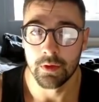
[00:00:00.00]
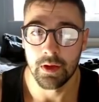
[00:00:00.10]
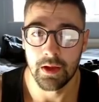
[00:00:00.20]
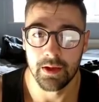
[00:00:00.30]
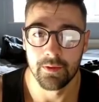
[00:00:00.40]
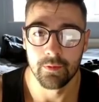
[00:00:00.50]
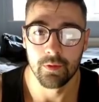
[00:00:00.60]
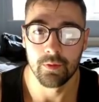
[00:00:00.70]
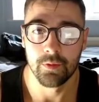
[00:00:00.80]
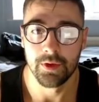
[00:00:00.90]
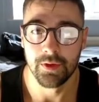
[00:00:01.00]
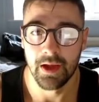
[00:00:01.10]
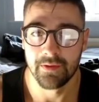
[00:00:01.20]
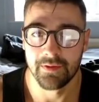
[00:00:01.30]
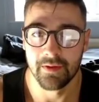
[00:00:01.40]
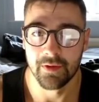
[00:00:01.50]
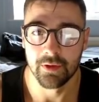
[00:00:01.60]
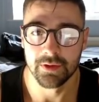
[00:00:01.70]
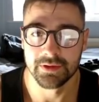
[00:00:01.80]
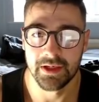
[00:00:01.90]
and you now have to have a
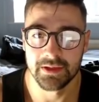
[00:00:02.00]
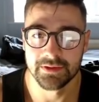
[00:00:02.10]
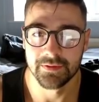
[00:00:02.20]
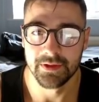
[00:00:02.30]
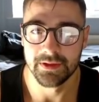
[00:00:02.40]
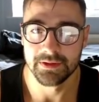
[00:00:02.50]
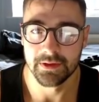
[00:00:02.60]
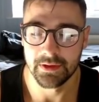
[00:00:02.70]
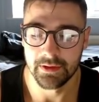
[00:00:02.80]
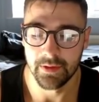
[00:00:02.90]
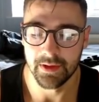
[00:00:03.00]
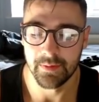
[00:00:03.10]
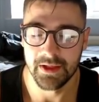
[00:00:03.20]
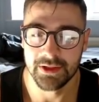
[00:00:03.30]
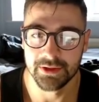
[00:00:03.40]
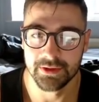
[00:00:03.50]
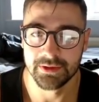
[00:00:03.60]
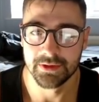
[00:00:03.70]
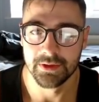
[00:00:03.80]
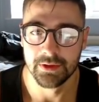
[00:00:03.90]
context for these little animations.
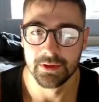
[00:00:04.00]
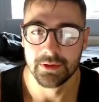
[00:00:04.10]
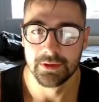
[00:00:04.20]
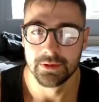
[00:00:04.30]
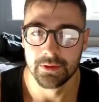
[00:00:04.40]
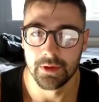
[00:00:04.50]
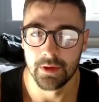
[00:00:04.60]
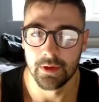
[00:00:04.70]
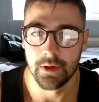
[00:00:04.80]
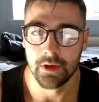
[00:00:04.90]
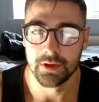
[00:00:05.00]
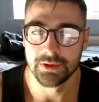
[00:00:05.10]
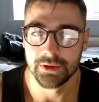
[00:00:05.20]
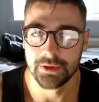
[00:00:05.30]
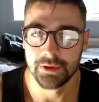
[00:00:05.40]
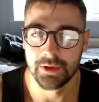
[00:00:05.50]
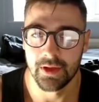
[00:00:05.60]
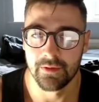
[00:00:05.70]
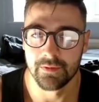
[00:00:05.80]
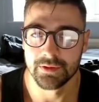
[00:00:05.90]
So you
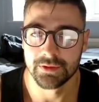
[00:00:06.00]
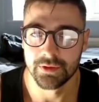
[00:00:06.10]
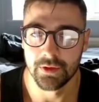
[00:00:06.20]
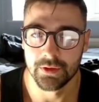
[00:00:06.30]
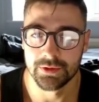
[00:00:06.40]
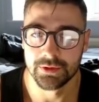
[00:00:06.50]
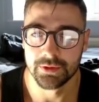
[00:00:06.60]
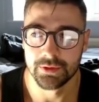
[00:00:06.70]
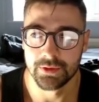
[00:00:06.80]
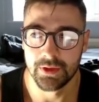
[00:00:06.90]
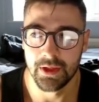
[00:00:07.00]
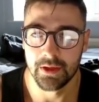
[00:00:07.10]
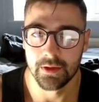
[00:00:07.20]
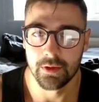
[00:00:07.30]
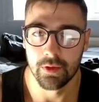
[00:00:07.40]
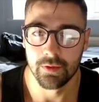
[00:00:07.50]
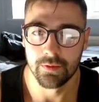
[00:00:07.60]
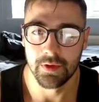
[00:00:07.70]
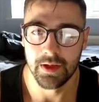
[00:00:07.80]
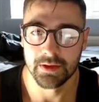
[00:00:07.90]
canvas dot get
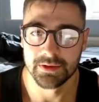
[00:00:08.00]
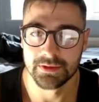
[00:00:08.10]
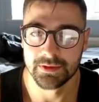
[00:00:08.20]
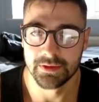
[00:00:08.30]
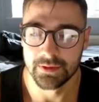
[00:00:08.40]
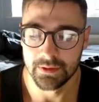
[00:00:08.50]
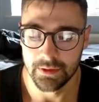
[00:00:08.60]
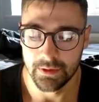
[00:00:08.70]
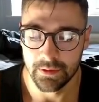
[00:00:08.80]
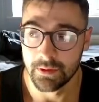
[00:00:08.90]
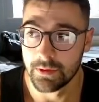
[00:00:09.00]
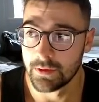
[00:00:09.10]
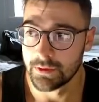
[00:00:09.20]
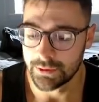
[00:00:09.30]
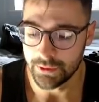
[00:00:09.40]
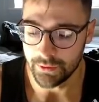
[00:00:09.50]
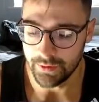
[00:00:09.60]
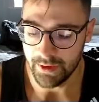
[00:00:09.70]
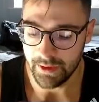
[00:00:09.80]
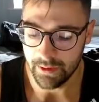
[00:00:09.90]
context
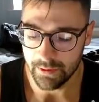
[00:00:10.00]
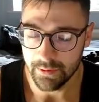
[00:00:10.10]
2D,